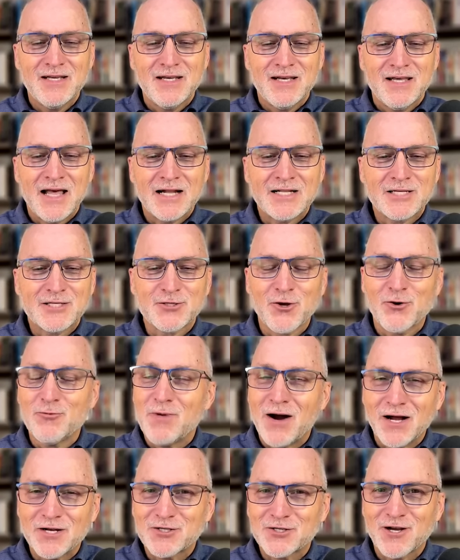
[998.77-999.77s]
That's so
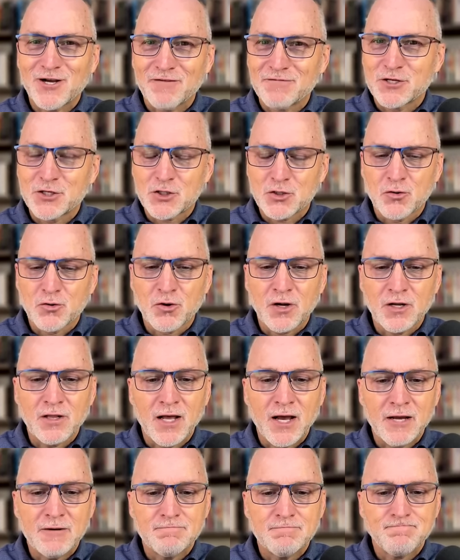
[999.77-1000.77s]
much of the
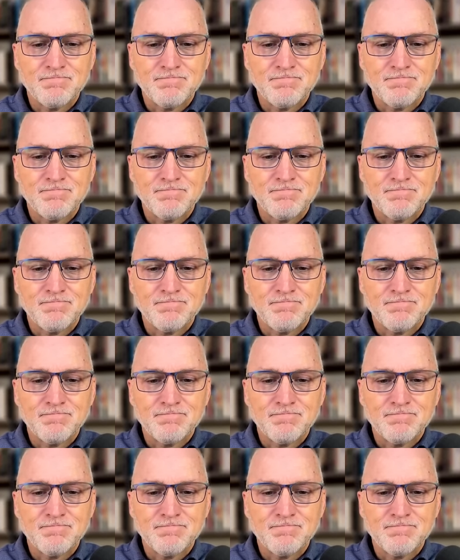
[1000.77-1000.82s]
storyline.